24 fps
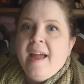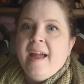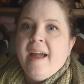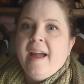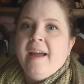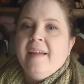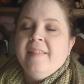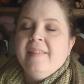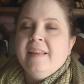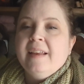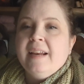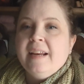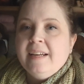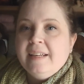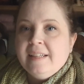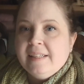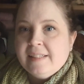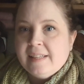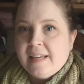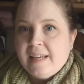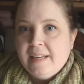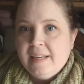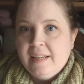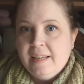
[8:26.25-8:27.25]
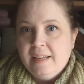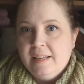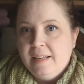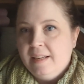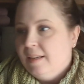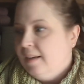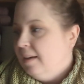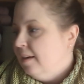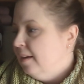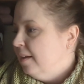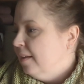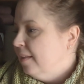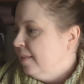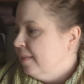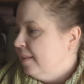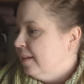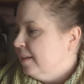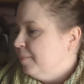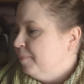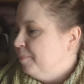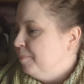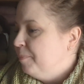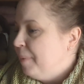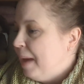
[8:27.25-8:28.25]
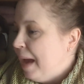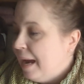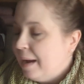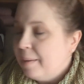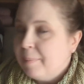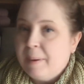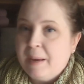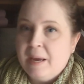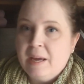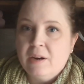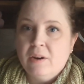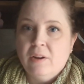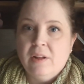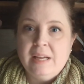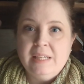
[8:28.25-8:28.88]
And then I decided the back panel,